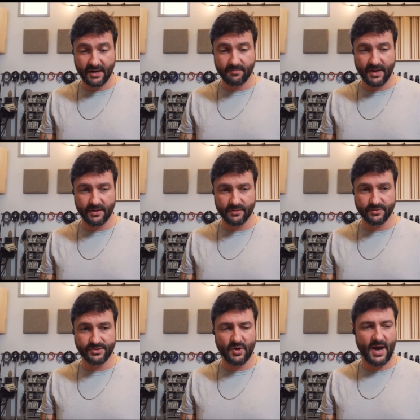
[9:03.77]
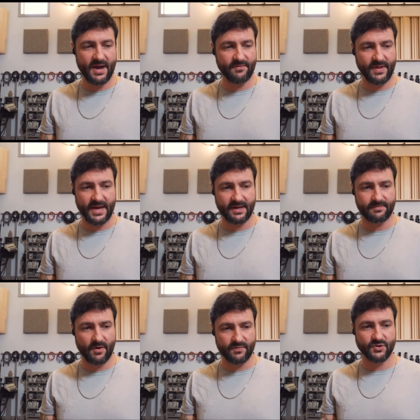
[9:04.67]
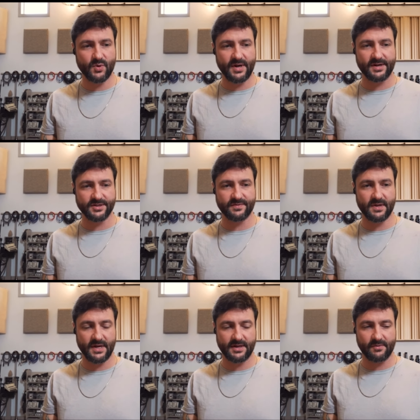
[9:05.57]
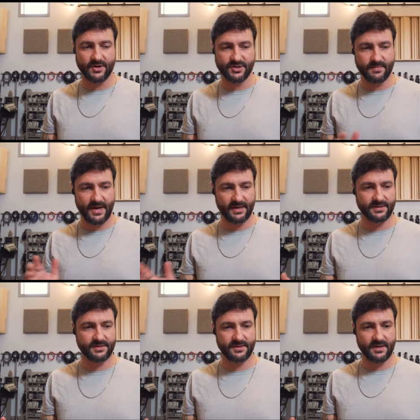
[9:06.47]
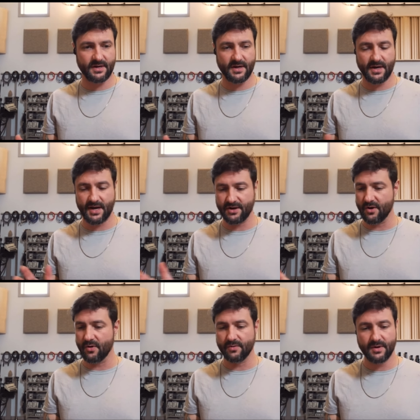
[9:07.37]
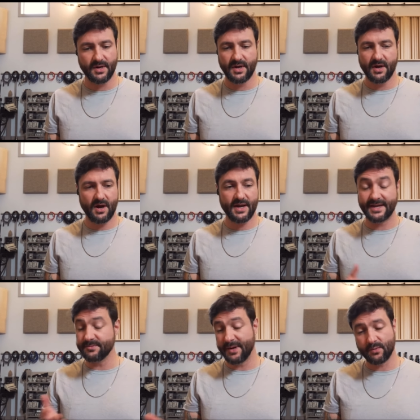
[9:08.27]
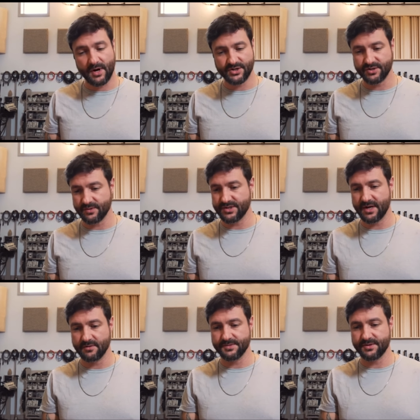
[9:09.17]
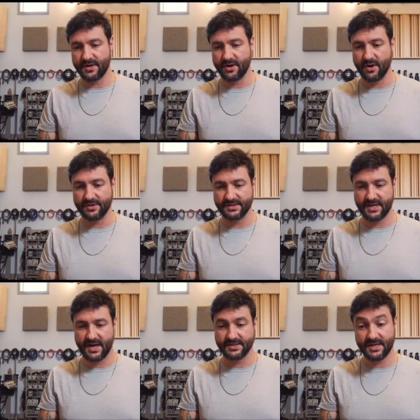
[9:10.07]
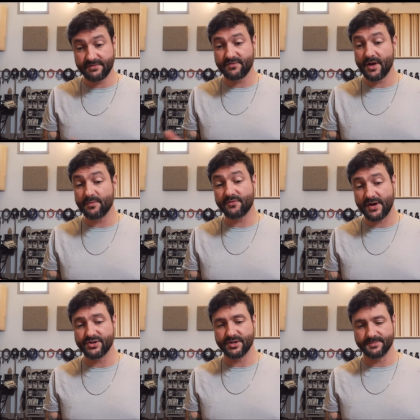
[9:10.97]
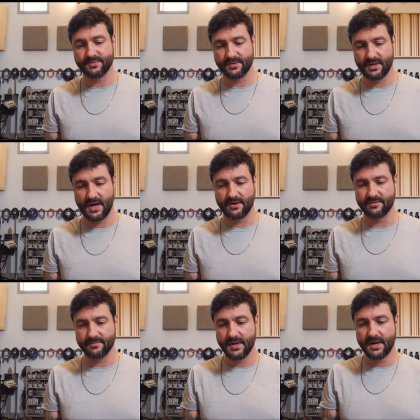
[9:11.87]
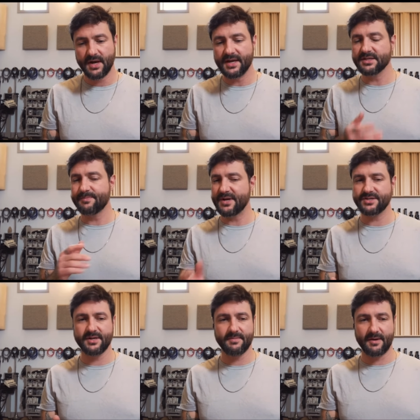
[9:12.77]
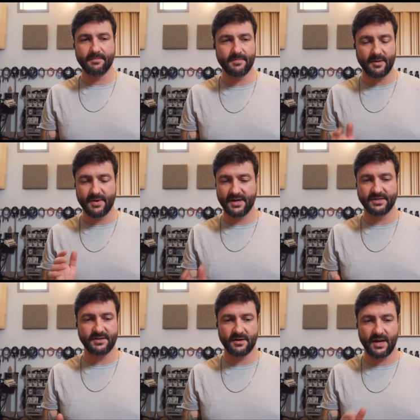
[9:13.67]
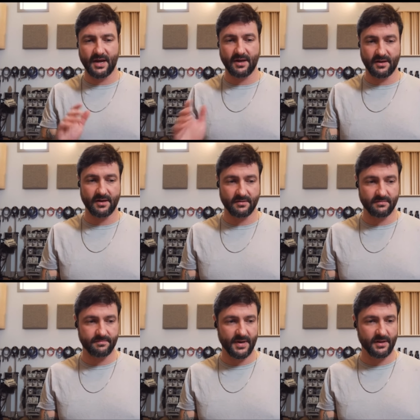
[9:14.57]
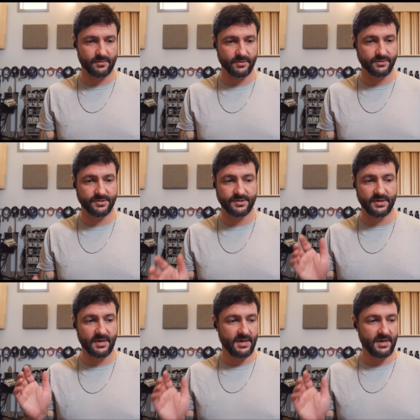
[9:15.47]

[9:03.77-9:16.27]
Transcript: in Belarus. So I have like over 20 years of collecting Russian mics. Uh, I know, and I speak Russian, which helps. So I know all these guys, and I've developed friendships with a lot of them, and especially my my buddy Sergei in Belarus